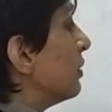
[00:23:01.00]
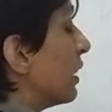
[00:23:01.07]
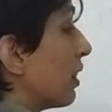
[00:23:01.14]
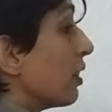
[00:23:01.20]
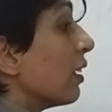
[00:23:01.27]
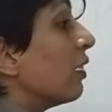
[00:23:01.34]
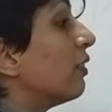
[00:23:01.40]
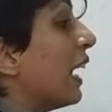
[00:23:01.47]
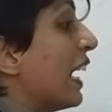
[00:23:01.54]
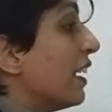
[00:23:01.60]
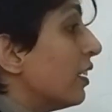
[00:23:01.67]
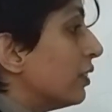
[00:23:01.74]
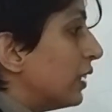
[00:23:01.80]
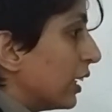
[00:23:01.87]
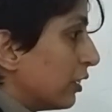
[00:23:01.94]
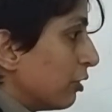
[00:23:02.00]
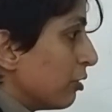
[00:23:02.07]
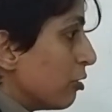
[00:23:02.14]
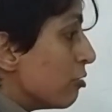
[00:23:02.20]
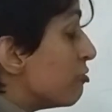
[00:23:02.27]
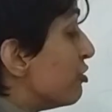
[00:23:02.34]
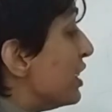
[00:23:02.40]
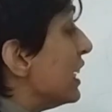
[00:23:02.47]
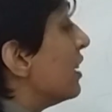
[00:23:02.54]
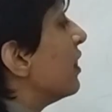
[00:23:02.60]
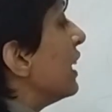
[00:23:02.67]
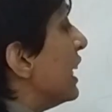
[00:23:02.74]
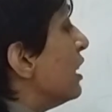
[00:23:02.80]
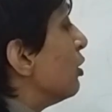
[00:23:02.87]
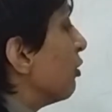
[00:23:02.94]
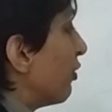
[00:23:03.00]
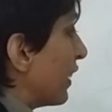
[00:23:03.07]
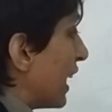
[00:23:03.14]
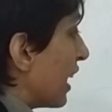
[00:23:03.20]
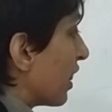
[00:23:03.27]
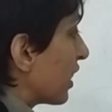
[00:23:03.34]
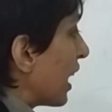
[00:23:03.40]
is a rent that feeds into finance